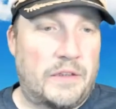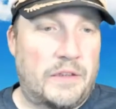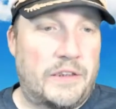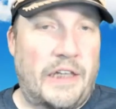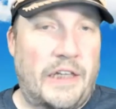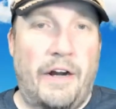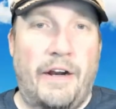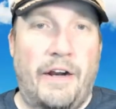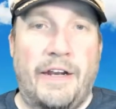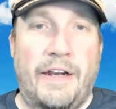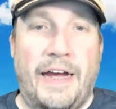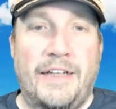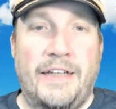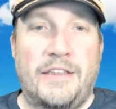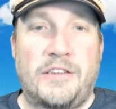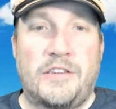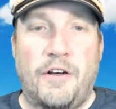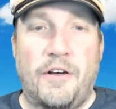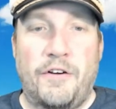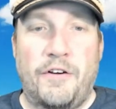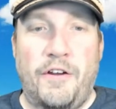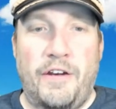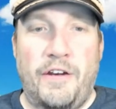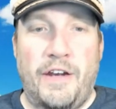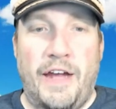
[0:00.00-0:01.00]
Saturday nights
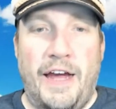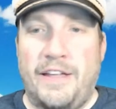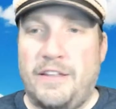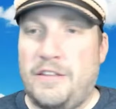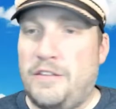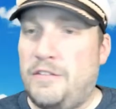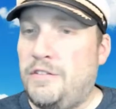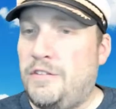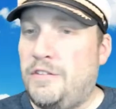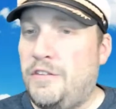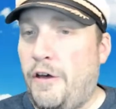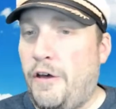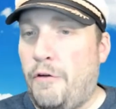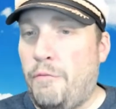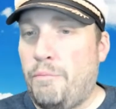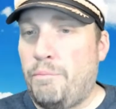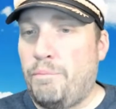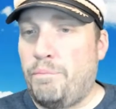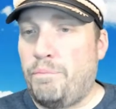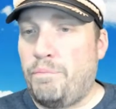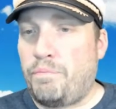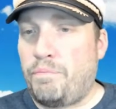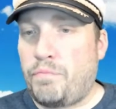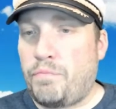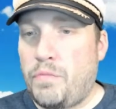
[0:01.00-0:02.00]
are good night. So,
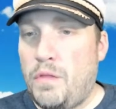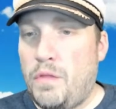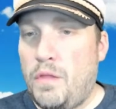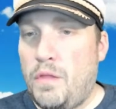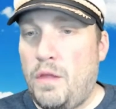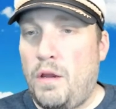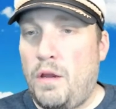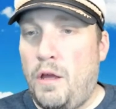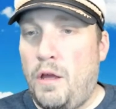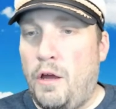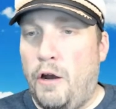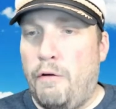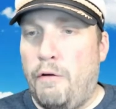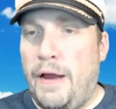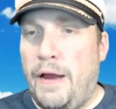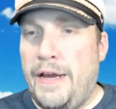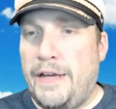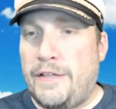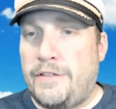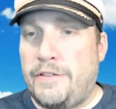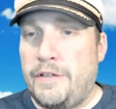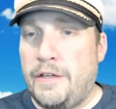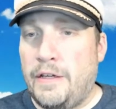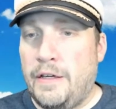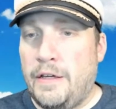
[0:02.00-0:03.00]
all
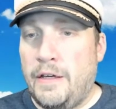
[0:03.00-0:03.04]
right.